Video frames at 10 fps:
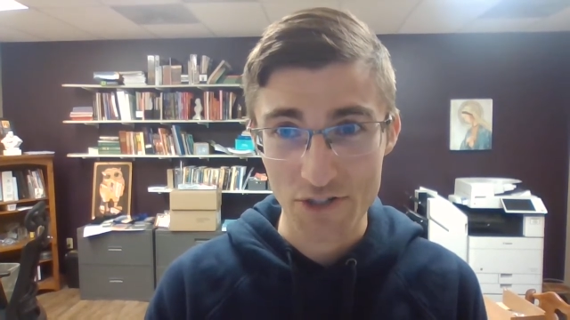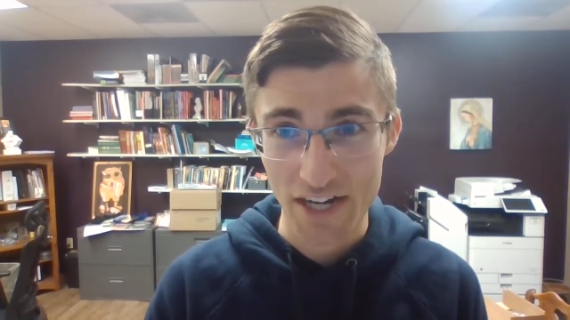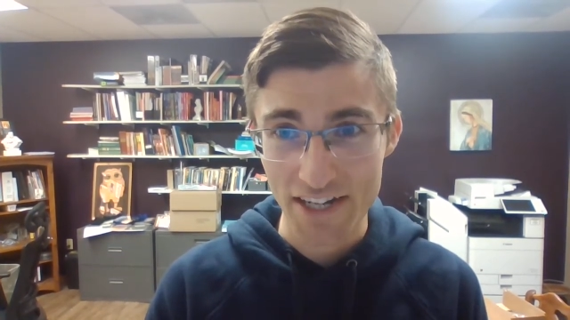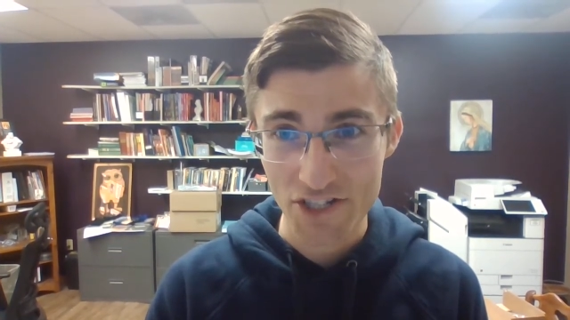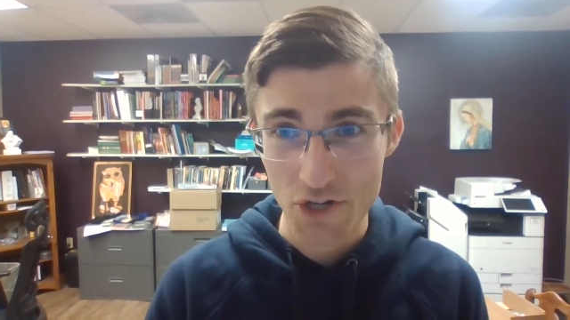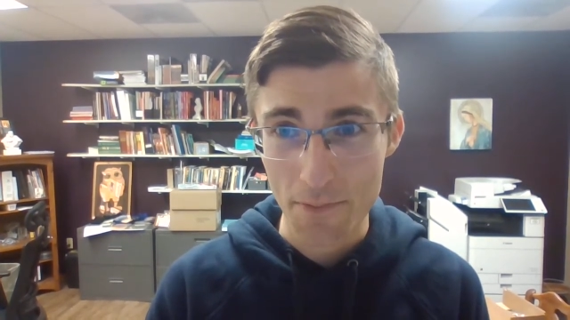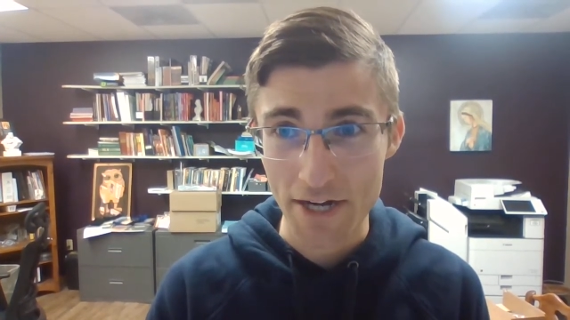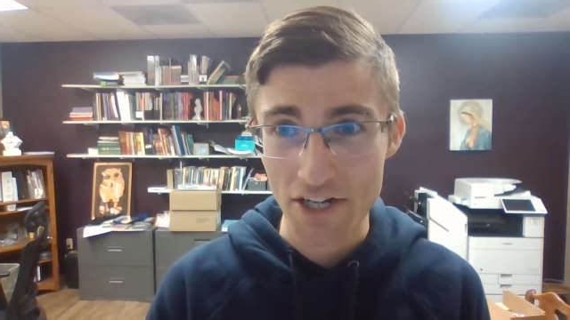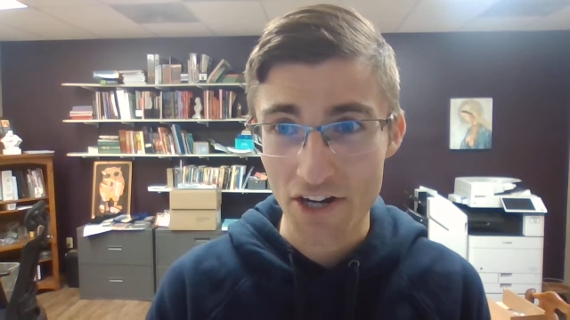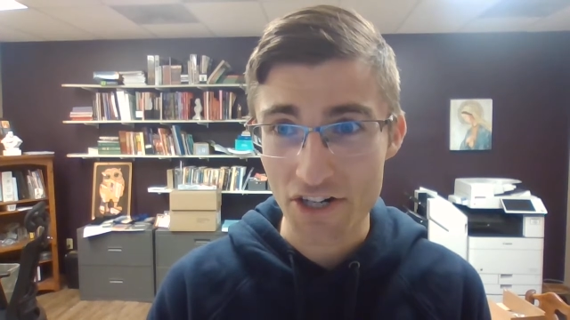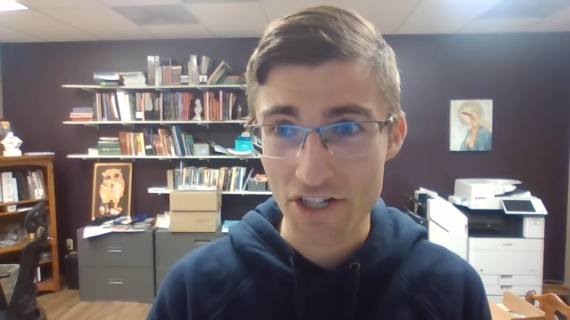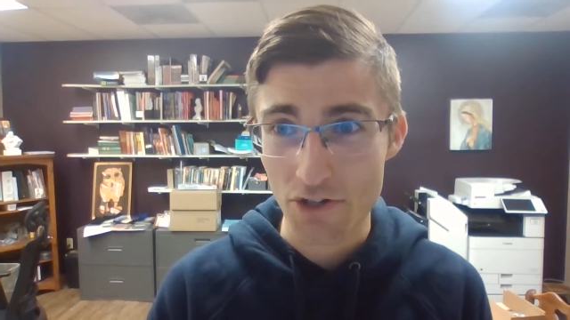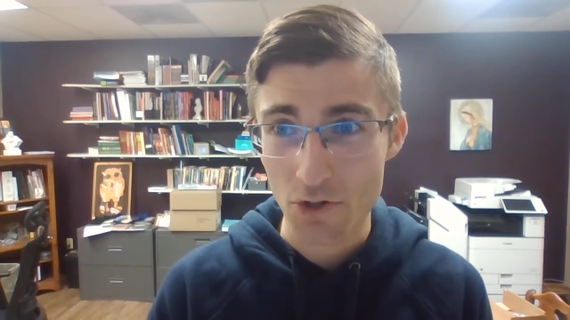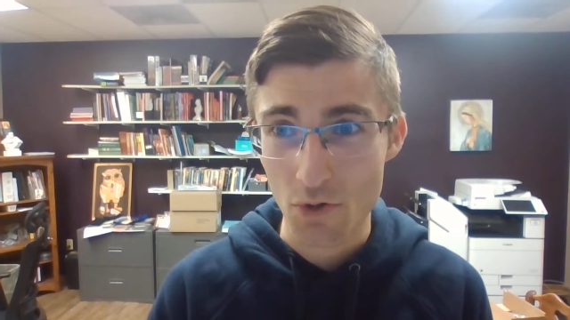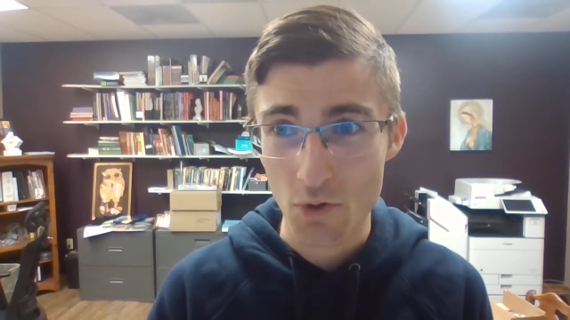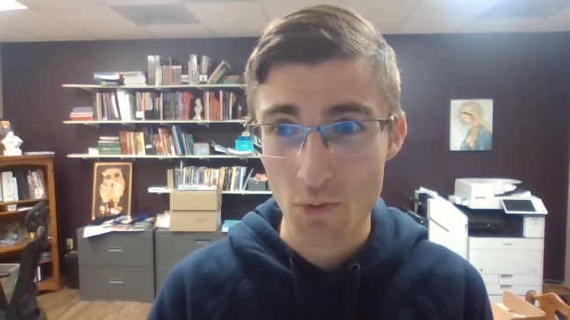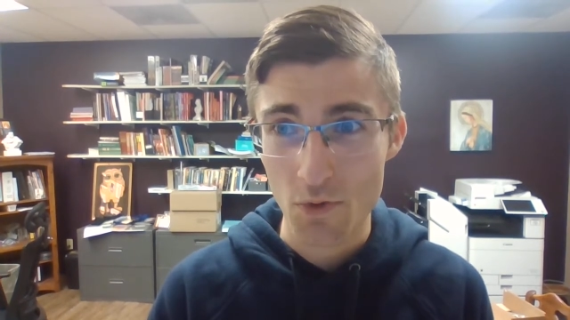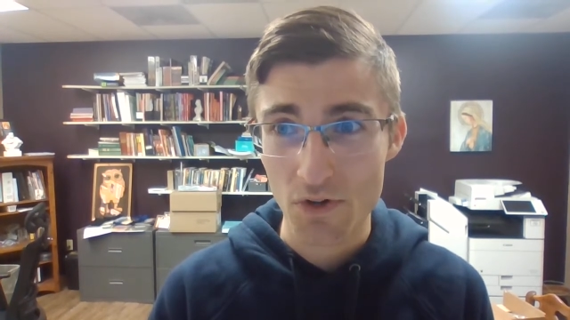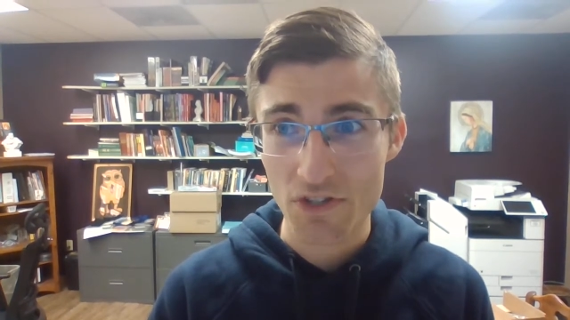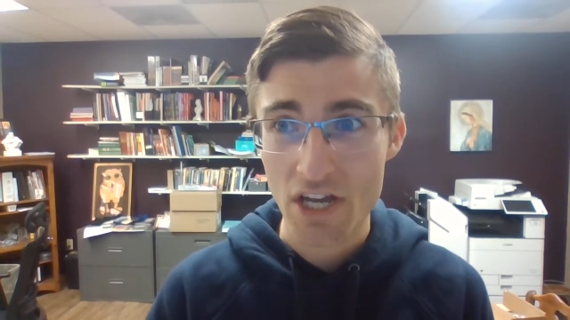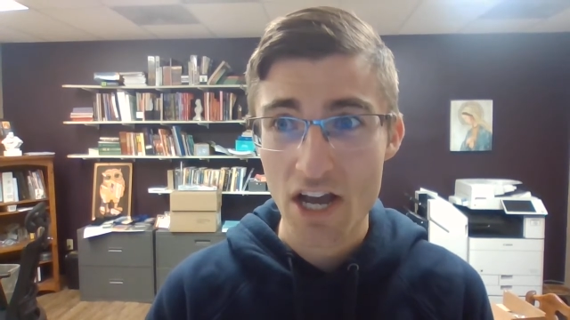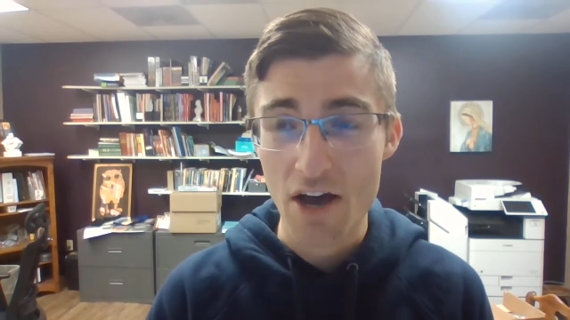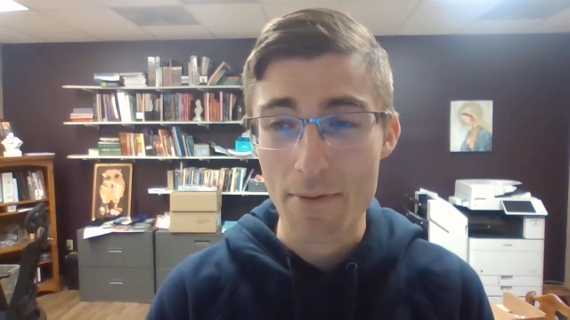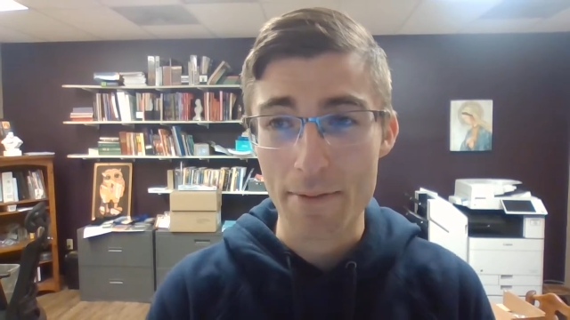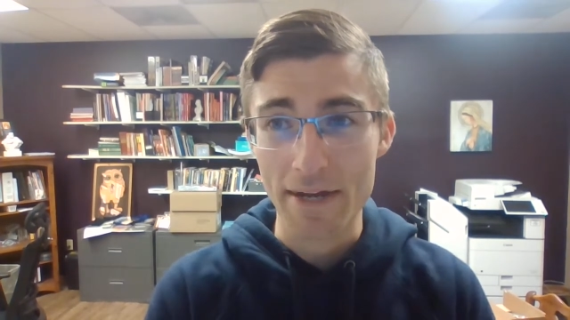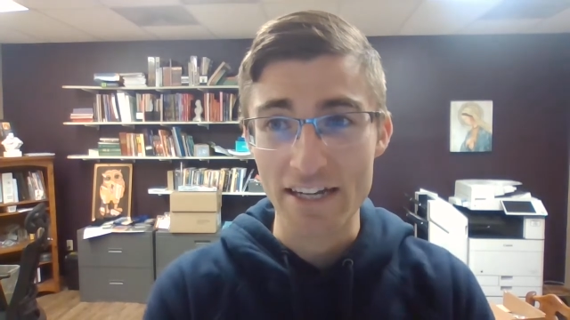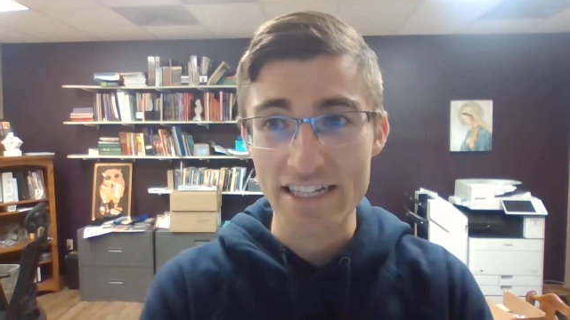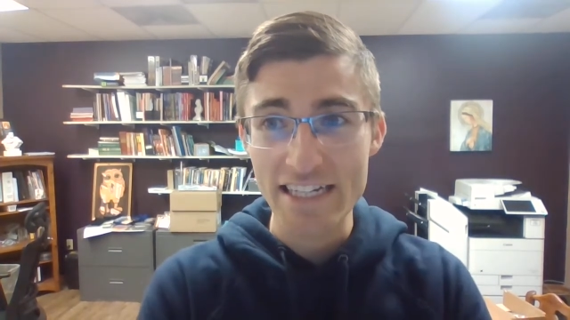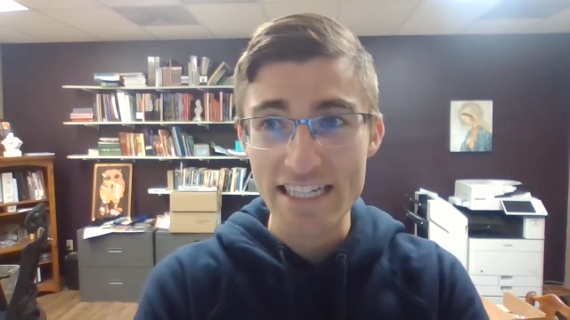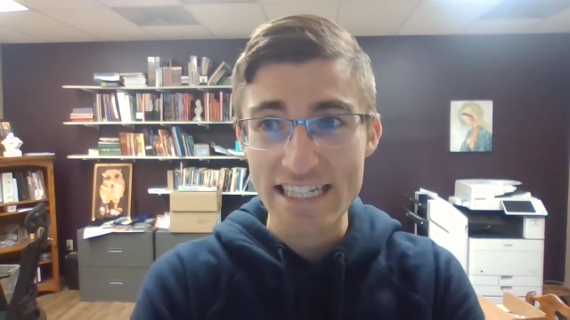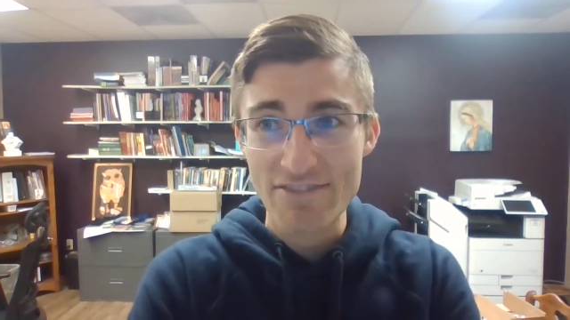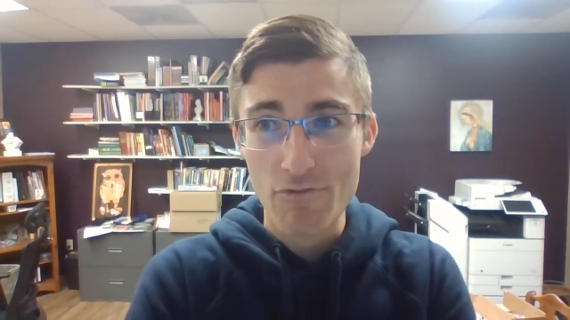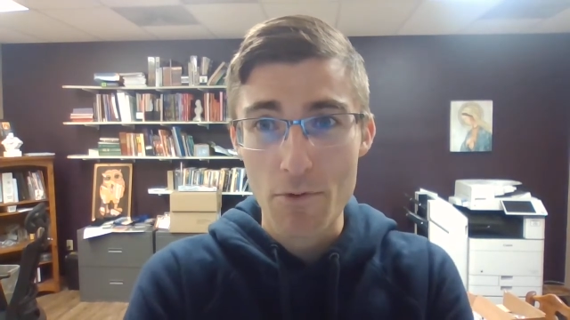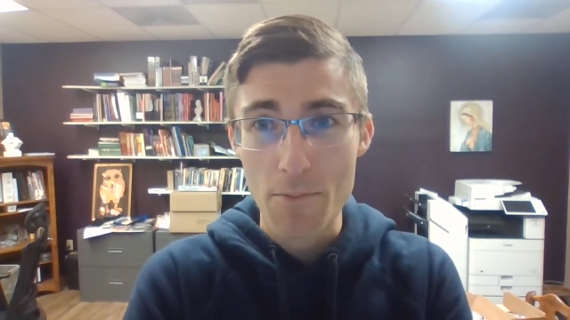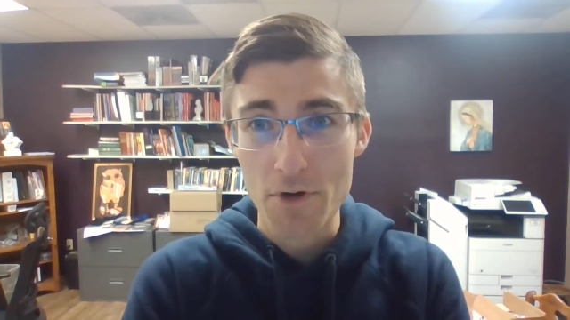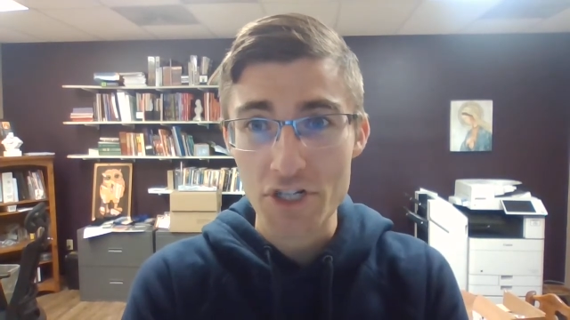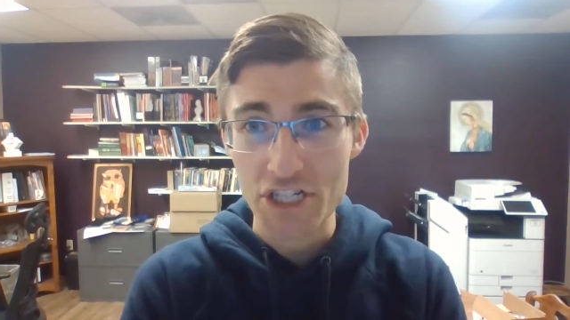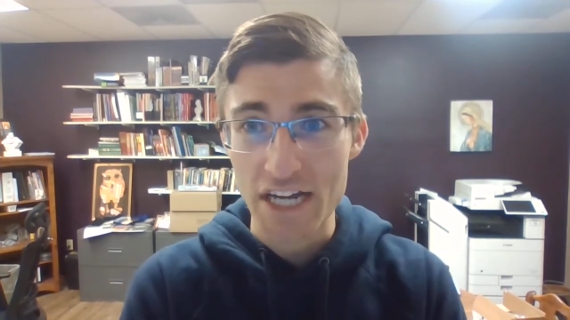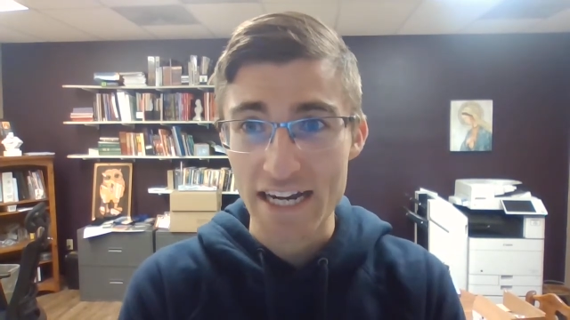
Okay, so my daughter, tell the whole world about my inconceivable mercy.